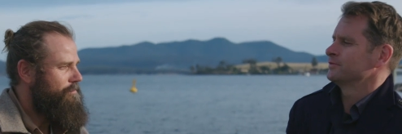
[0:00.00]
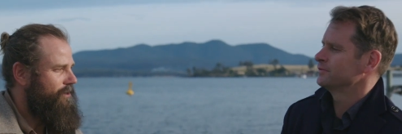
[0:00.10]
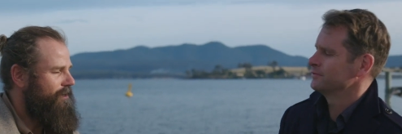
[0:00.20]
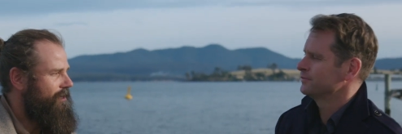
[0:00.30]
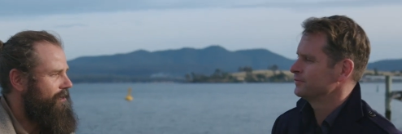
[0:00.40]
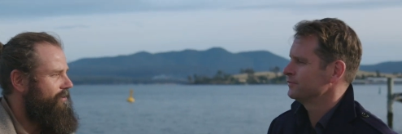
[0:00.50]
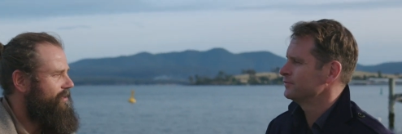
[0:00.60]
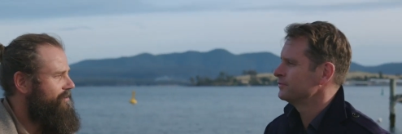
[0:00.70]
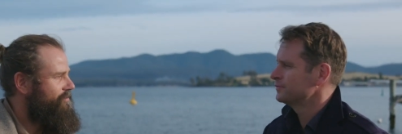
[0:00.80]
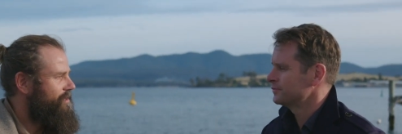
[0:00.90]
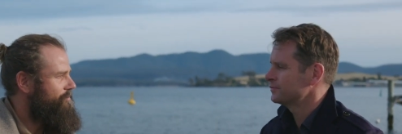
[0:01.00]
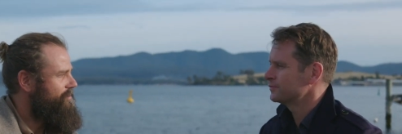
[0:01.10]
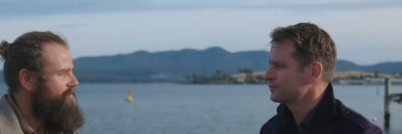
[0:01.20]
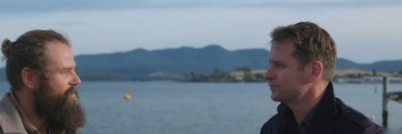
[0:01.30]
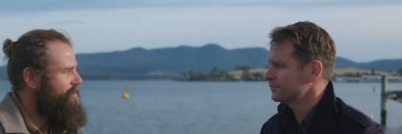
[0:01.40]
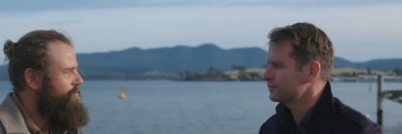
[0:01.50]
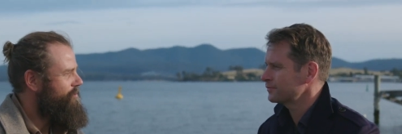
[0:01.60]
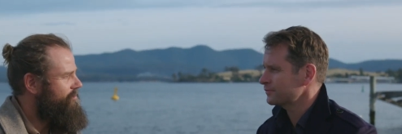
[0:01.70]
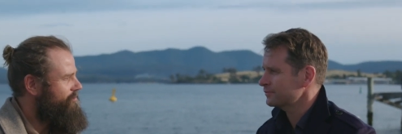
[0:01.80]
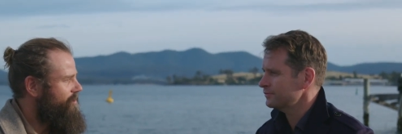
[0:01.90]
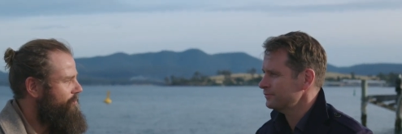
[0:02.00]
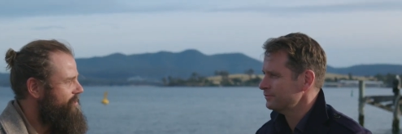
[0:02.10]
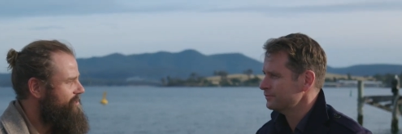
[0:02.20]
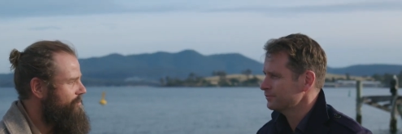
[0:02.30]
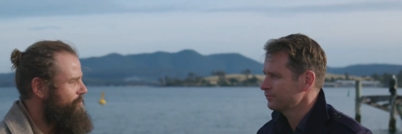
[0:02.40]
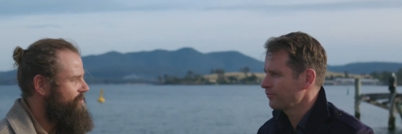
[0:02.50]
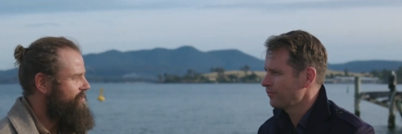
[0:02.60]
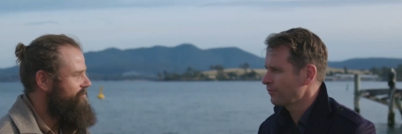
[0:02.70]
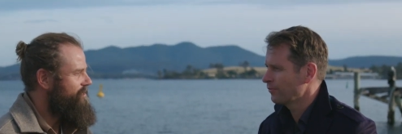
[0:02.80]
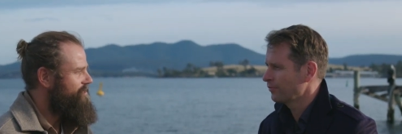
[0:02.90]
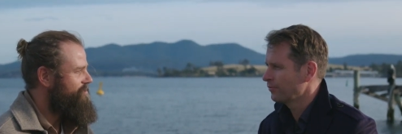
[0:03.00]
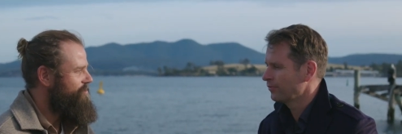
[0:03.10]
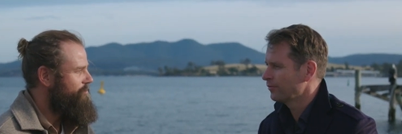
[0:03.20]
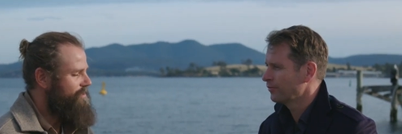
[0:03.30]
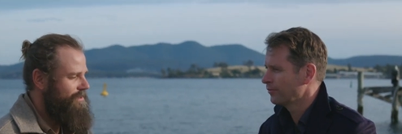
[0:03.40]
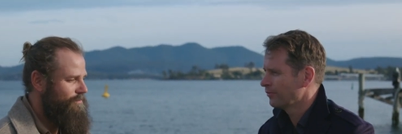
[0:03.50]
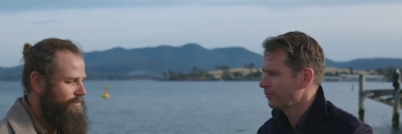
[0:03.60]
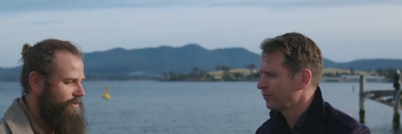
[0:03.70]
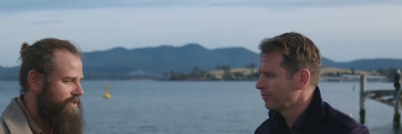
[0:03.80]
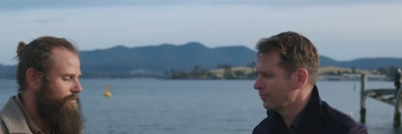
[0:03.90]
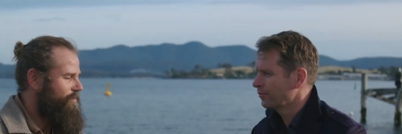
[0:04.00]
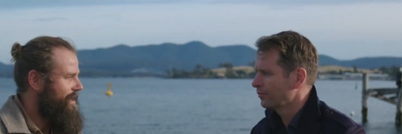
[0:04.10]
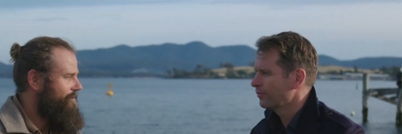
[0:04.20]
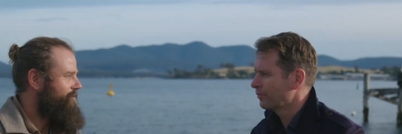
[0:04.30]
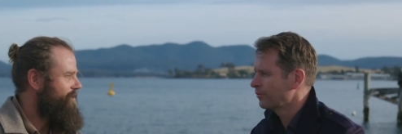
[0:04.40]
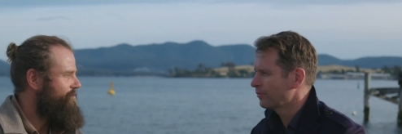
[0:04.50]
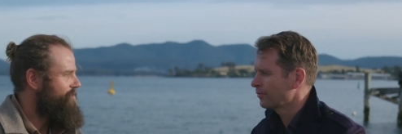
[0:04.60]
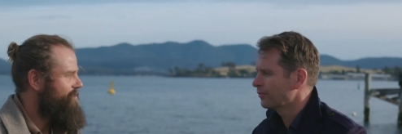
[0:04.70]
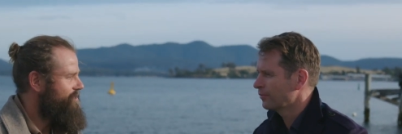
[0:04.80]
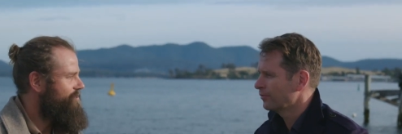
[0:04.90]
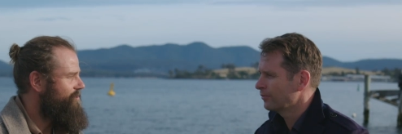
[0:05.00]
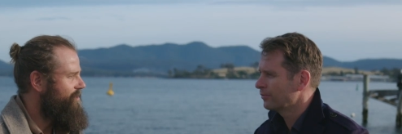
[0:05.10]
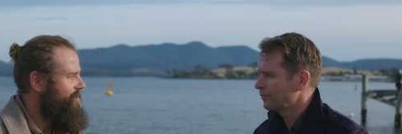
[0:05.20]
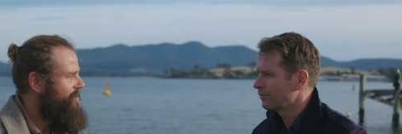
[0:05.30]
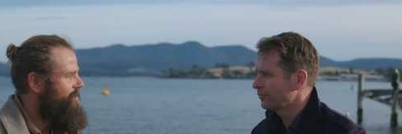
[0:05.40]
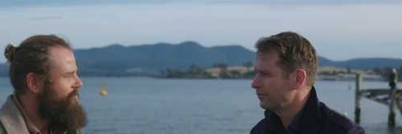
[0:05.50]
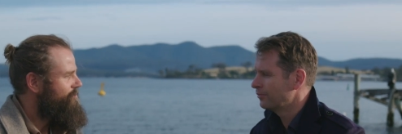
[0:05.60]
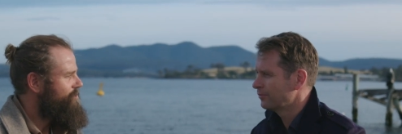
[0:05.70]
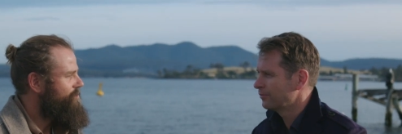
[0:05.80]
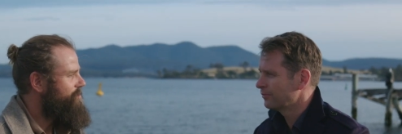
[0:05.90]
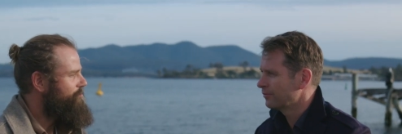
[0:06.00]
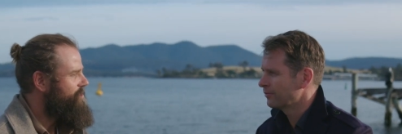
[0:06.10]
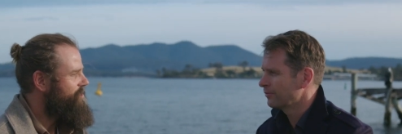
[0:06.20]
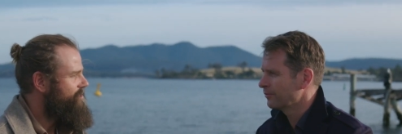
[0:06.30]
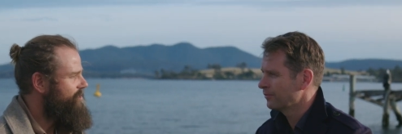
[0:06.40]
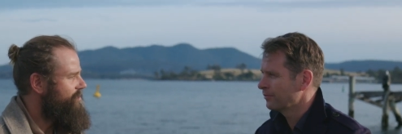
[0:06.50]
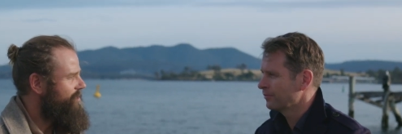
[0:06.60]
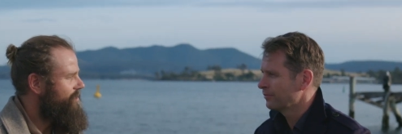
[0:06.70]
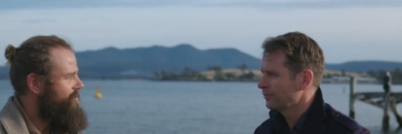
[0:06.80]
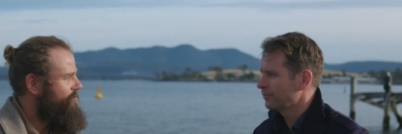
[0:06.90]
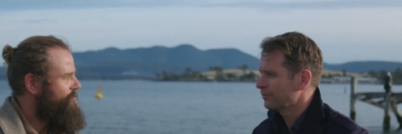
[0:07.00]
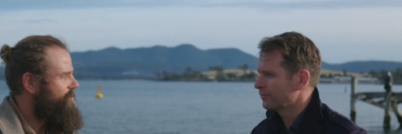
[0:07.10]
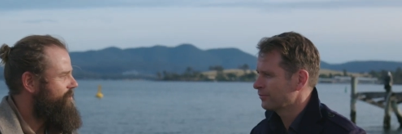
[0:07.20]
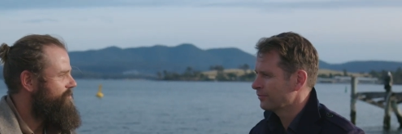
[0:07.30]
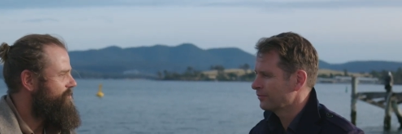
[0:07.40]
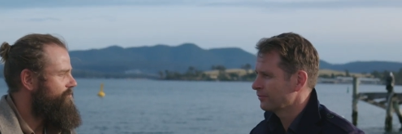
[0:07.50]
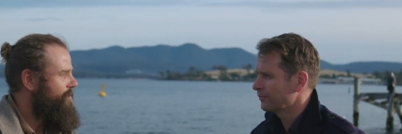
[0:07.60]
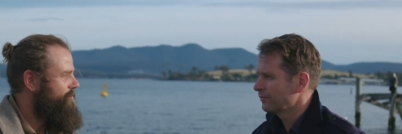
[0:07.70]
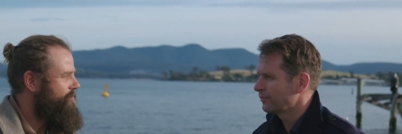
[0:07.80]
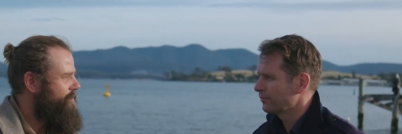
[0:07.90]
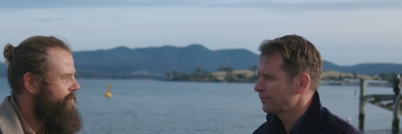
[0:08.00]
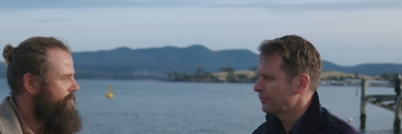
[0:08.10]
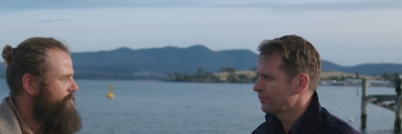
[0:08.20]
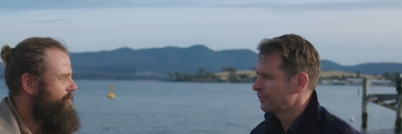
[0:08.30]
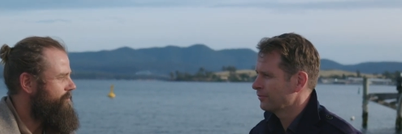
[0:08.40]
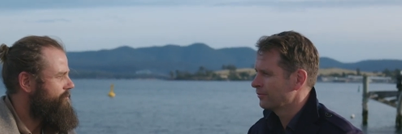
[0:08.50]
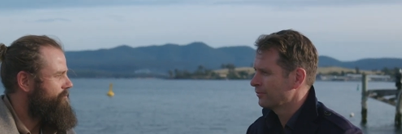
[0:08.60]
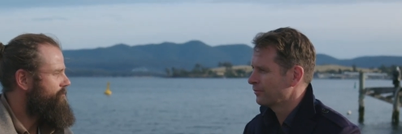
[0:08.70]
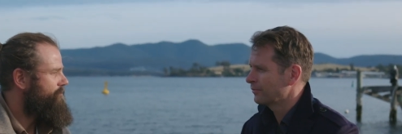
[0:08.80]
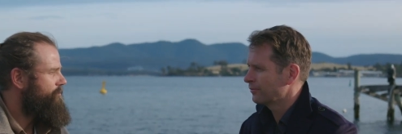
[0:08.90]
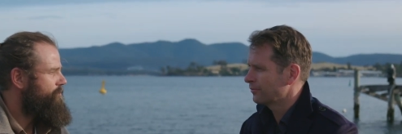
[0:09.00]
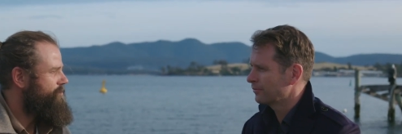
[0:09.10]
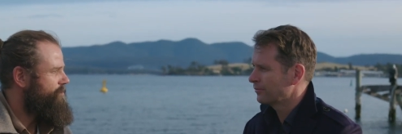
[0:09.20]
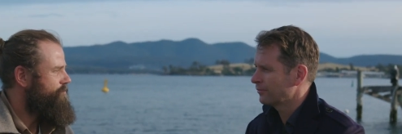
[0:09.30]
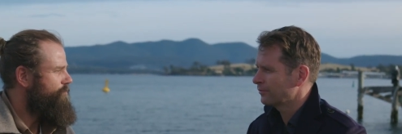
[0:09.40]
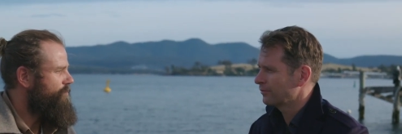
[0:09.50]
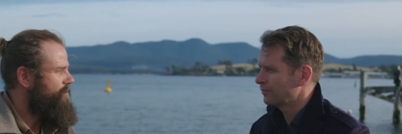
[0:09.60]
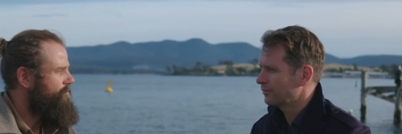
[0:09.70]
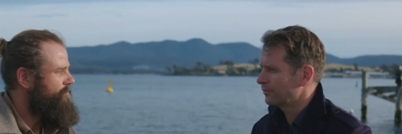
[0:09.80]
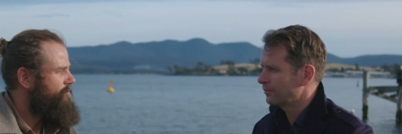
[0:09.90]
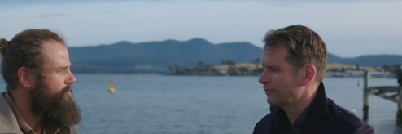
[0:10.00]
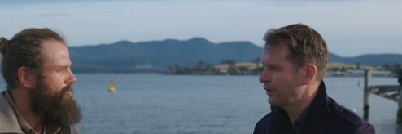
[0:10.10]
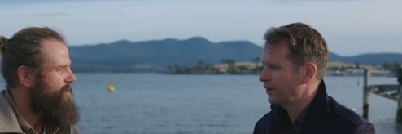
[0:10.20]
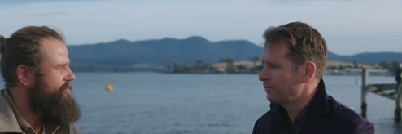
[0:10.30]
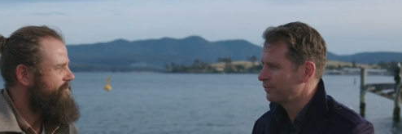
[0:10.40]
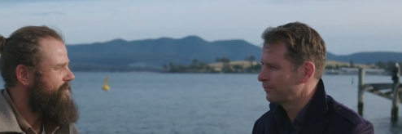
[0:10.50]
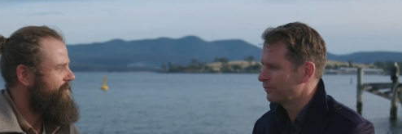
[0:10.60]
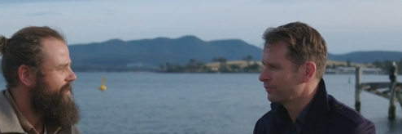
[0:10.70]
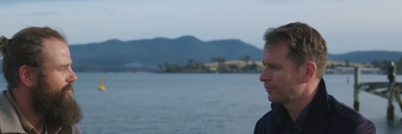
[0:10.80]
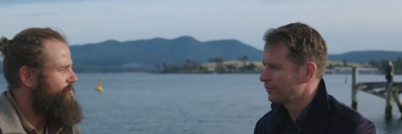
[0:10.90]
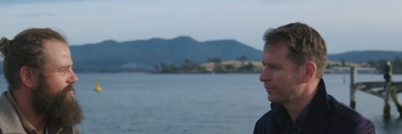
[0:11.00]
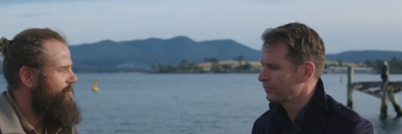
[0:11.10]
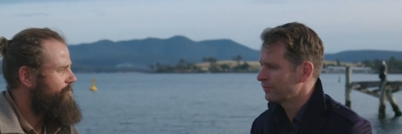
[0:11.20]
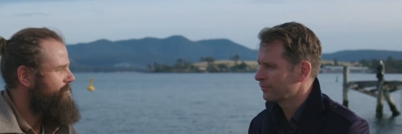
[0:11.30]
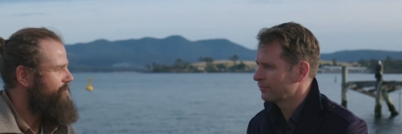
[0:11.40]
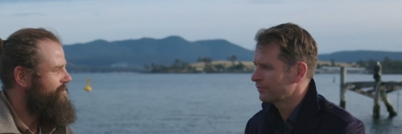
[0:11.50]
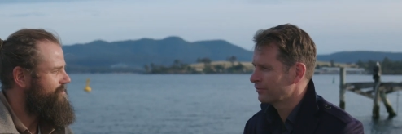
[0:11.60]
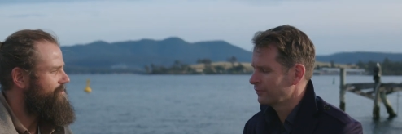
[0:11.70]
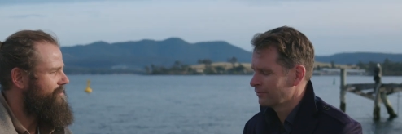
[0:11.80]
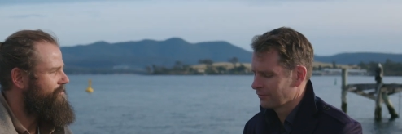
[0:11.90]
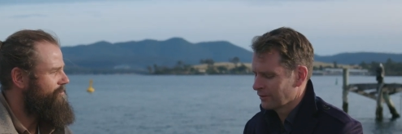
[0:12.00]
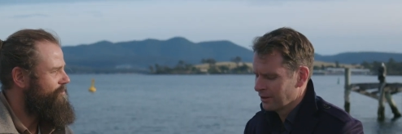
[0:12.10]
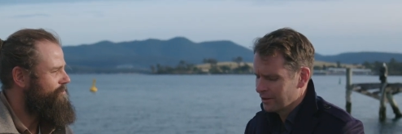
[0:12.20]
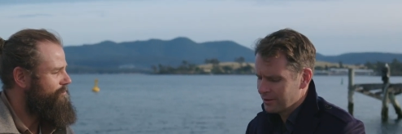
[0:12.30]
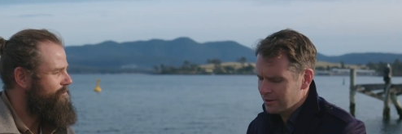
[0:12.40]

Speaker 1: pioneering the development of a new and environmentally positive industry, but then we're working with agriculture to try and mm. reduce emissions and, and also disrupt the way we, we, we produce wool and yeah. beef and, and also milk. It's awesome.